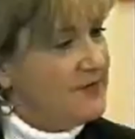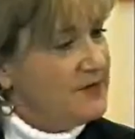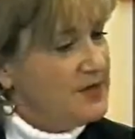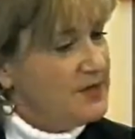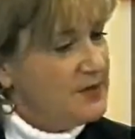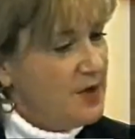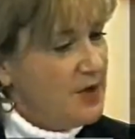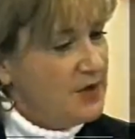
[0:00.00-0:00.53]
Do y'all
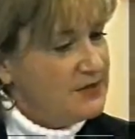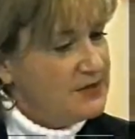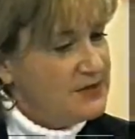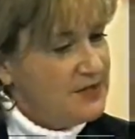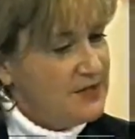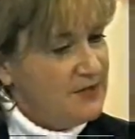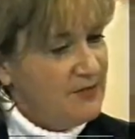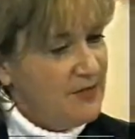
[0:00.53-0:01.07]
have any
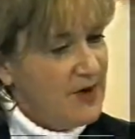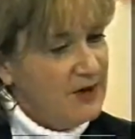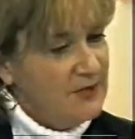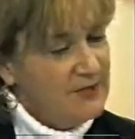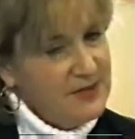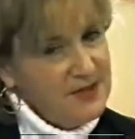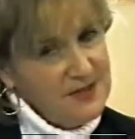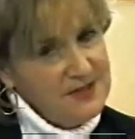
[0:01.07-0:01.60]
thoughts, any
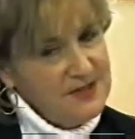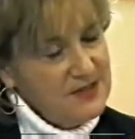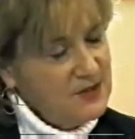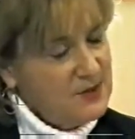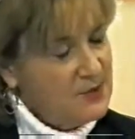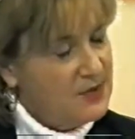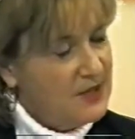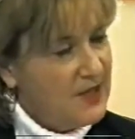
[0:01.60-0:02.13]
final
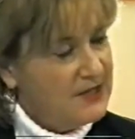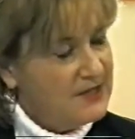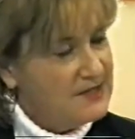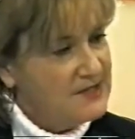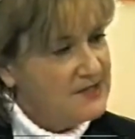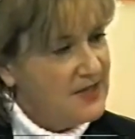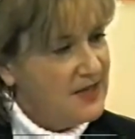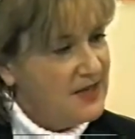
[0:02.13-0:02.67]
things that you would
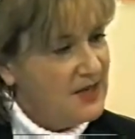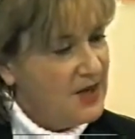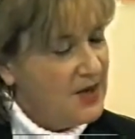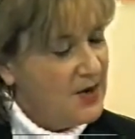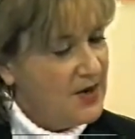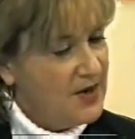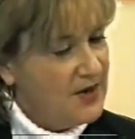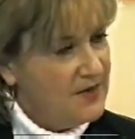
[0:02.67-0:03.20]
like to
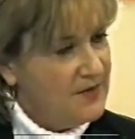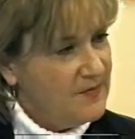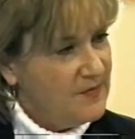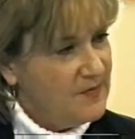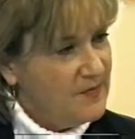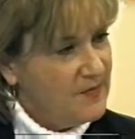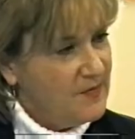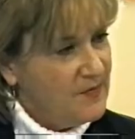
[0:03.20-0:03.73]
say to
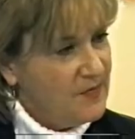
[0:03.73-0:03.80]
Gary?